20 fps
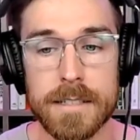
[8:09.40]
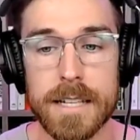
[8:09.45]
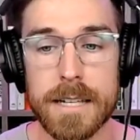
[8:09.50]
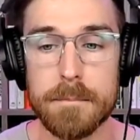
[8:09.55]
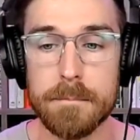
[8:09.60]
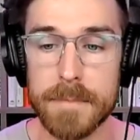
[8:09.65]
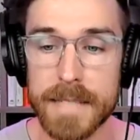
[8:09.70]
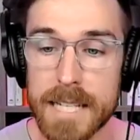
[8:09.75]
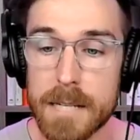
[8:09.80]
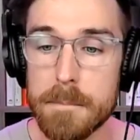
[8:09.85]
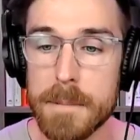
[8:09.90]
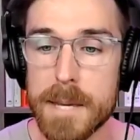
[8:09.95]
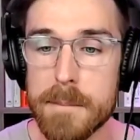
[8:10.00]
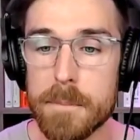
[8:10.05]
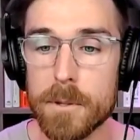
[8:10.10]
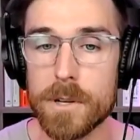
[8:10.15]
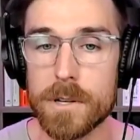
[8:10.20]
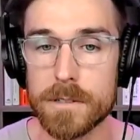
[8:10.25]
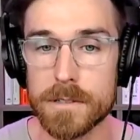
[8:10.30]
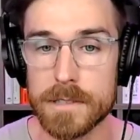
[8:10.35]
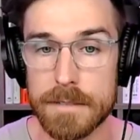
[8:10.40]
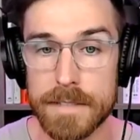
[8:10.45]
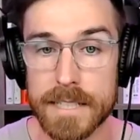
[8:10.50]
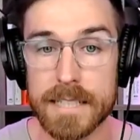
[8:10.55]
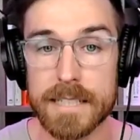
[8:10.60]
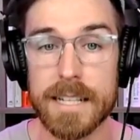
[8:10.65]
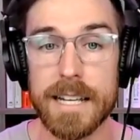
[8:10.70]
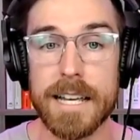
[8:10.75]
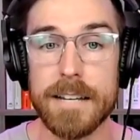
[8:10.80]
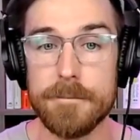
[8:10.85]
And many people are
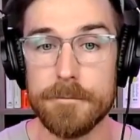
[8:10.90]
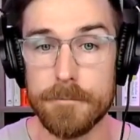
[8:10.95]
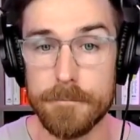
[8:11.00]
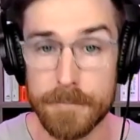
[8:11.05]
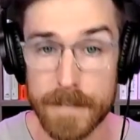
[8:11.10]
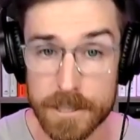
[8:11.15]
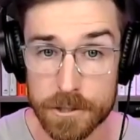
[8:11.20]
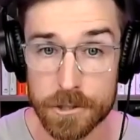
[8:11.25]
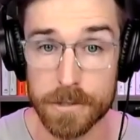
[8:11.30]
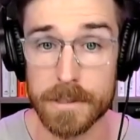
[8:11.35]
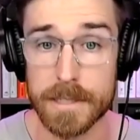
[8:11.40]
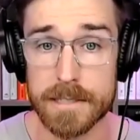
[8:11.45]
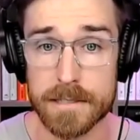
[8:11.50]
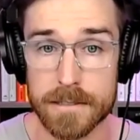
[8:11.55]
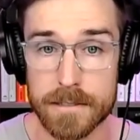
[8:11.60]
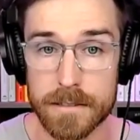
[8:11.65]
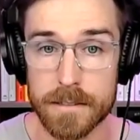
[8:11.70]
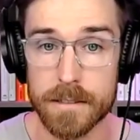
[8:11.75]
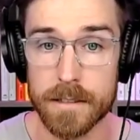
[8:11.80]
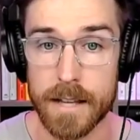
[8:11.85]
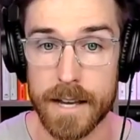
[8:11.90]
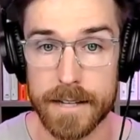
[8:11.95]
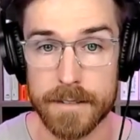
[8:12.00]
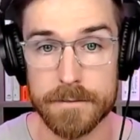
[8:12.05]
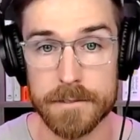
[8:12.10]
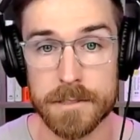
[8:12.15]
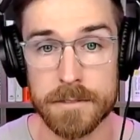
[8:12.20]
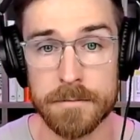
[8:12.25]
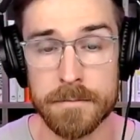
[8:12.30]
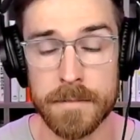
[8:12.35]
living adventureless
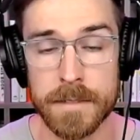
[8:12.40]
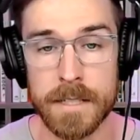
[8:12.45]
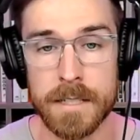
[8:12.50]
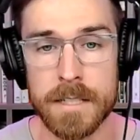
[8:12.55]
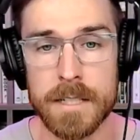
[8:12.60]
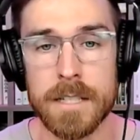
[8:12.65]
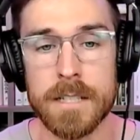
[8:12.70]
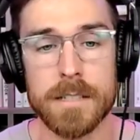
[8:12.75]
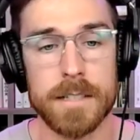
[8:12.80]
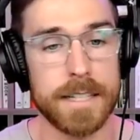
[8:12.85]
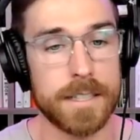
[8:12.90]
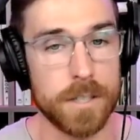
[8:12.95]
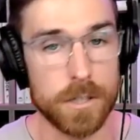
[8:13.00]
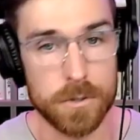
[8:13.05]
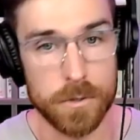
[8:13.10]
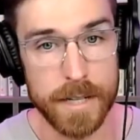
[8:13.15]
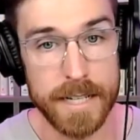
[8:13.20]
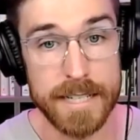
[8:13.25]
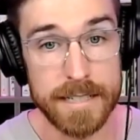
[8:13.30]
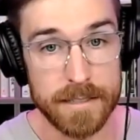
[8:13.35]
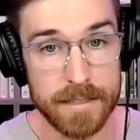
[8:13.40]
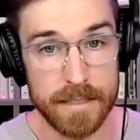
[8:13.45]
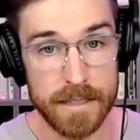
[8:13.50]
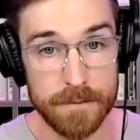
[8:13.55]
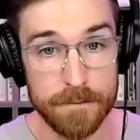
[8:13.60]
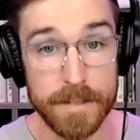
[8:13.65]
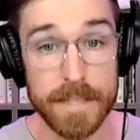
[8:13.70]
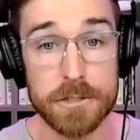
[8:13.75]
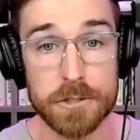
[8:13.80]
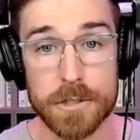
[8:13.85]
lives. Like the greatest
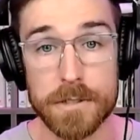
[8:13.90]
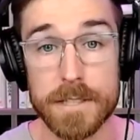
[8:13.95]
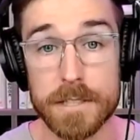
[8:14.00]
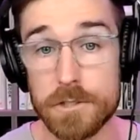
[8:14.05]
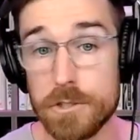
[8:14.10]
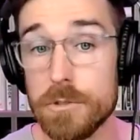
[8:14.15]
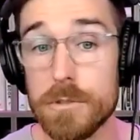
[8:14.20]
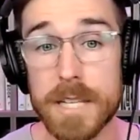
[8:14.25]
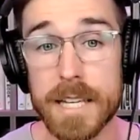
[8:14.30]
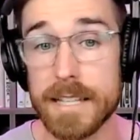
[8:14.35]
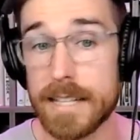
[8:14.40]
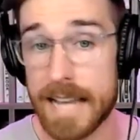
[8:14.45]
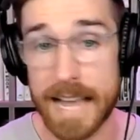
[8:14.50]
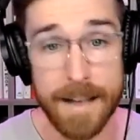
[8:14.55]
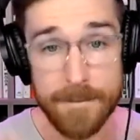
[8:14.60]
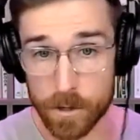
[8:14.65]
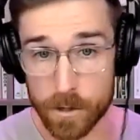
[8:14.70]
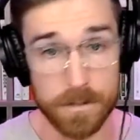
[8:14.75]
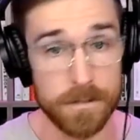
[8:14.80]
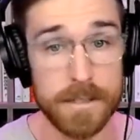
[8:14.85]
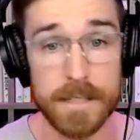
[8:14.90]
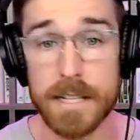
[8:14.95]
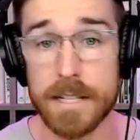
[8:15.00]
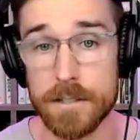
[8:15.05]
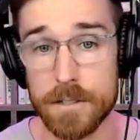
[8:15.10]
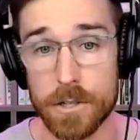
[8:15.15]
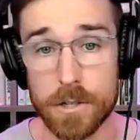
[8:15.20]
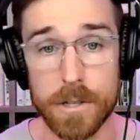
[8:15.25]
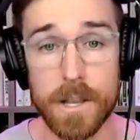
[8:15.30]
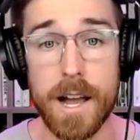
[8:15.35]
adventure that you get ever
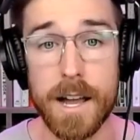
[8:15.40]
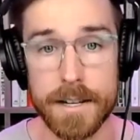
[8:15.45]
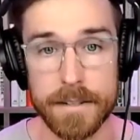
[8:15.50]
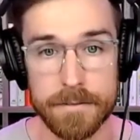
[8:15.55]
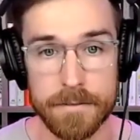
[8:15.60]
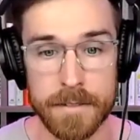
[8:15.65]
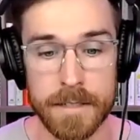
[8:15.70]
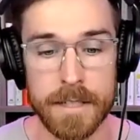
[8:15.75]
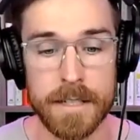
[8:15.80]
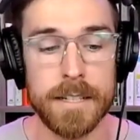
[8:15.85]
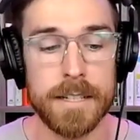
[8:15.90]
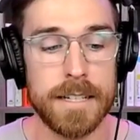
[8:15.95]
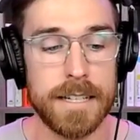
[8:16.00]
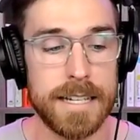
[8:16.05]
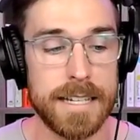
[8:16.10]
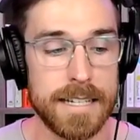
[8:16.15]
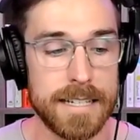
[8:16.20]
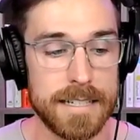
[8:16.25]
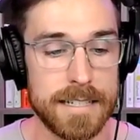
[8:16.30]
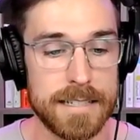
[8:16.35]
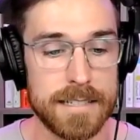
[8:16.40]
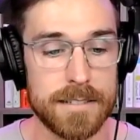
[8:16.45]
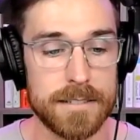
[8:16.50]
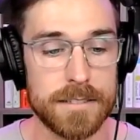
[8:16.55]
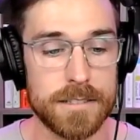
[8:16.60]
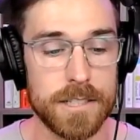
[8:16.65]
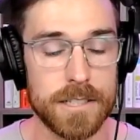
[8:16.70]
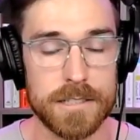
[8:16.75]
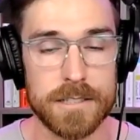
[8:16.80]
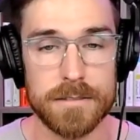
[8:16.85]
in your life is
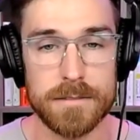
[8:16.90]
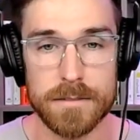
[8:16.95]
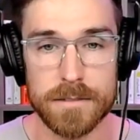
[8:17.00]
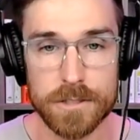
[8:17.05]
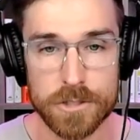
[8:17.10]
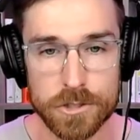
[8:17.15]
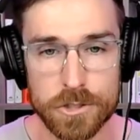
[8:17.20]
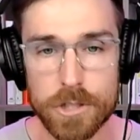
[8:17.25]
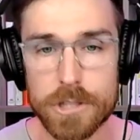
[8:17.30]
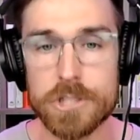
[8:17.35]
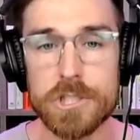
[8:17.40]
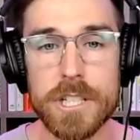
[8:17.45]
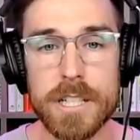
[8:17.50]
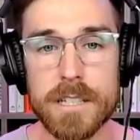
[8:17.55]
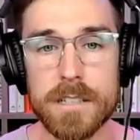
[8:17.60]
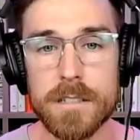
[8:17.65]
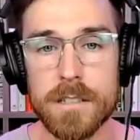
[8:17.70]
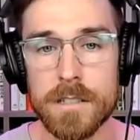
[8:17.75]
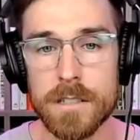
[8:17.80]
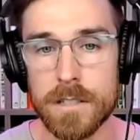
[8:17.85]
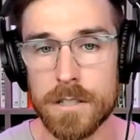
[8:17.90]
just searching